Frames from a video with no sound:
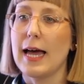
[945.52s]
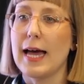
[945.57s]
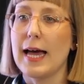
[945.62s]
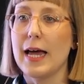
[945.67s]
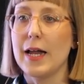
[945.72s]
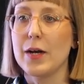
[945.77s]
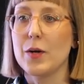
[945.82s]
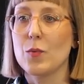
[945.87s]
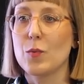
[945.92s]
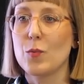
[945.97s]

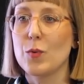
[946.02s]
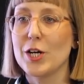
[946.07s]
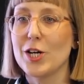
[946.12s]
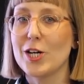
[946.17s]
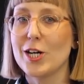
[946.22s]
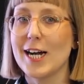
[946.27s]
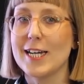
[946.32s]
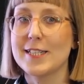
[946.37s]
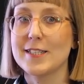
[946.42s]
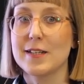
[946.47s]
And we
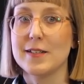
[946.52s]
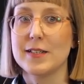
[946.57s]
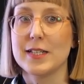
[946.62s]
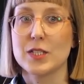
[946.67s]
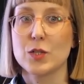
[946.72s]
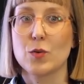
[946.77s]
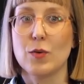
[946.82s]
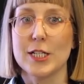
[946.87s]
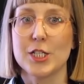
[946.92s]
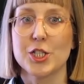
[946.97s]
are asking
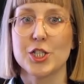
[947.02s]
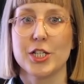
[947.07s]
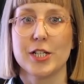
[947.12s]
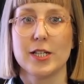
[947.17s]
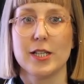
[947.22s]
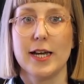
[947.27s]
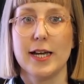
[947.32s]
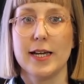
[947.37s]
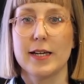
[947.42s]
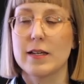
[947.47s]
this
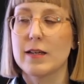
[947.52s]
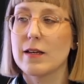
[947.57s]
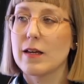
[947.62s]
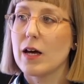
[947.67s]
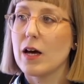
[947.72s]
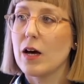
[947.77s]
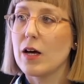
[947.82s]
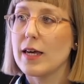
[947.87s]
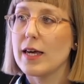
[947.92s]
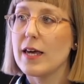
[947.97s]
question, like,
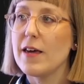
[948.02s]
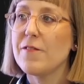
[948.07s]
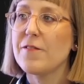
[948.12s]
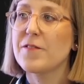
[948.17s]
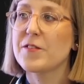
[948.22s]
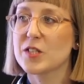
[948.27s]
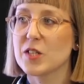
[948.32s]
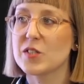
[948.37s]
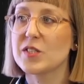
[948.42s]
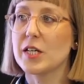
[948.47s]

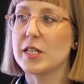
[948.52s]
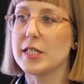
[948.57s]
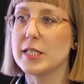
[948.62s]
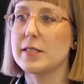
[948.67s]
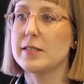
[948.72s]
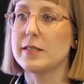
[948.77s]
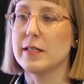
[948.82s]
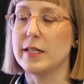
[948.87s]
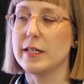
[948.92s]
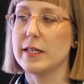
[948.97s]
if
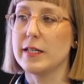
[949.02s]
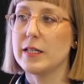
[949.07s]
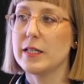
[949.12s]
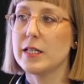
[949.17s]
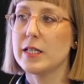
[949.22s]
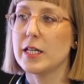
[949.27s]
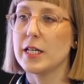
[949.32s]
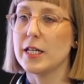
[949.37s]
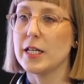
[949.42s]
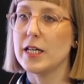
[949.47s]
society,
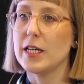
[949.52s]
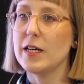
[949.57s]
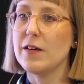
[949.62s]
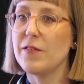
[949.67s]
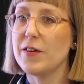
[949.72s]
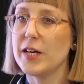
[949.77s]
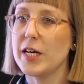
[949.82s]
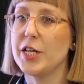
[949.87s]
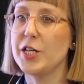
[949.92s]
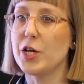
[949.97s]

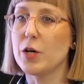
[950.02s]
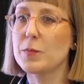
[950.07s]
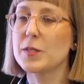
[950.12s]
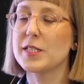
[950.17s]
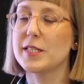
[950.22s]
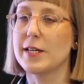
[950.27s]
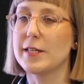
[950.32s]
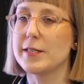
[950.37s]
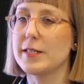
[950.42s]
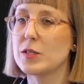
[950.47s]
if it
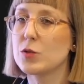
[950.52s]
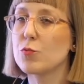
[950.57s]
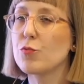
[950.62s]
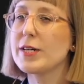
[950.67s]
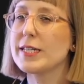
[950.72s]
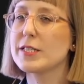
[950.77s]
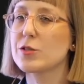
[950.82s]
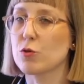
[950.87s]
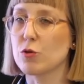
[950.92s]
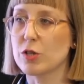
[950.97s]
adopted this
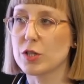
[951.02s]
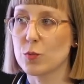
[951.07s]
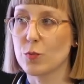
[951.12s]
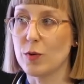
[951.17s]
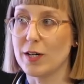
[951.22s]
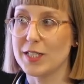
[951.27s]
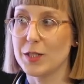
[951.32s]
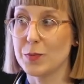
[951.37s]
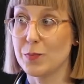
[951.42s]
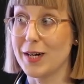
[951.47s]

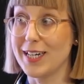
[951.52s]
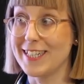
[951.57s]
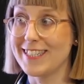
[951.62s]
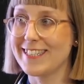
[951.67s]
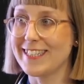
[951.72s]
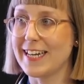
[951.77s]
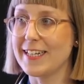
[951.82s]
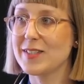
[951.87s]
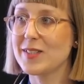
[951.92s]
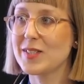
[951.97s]
resource-wise
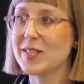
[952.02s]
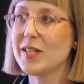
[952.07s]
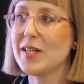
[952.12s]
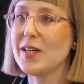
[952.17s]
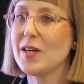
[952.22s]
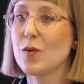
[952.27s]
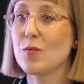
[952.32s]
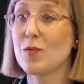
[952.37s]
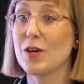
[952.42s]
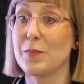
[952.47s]
mindset,
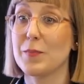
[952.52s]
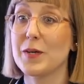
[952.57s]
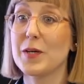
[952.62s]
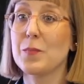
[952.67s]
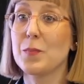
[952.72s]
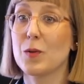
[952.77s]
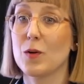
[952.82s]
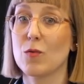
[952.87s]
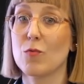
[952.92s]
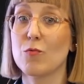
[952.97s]
where
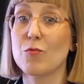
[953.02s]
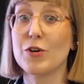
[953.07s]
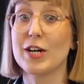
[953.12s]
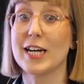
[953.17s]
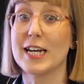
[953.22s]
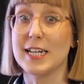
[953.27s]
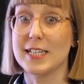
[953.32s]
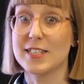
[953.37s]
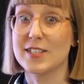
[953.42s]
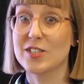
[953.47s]
people
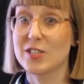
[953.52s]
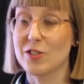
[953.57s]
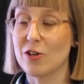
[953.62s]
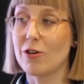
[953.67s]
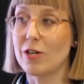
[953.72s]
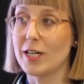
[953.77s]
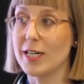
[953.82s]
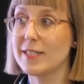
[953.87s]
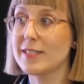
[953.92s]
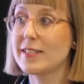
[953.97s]
really
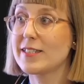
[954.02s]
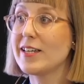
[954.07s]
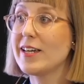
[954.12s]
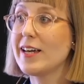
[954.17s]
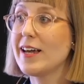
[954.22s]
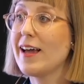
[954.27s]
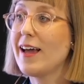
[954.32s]
start